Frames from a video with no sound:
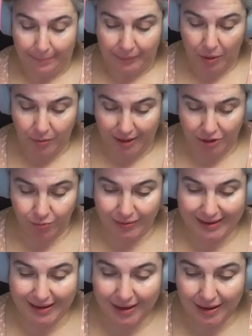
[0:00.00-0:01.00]
Okay, should we
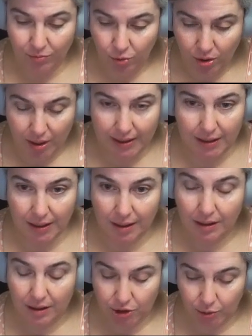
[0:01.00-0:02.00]
get any more in
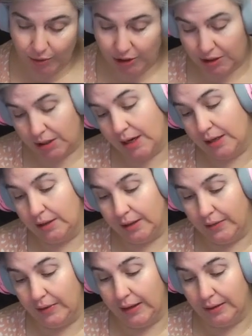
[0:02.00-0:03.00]
here, or should we just kind of
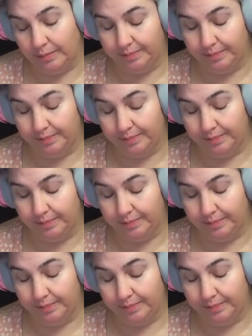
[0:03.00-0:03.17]
leave it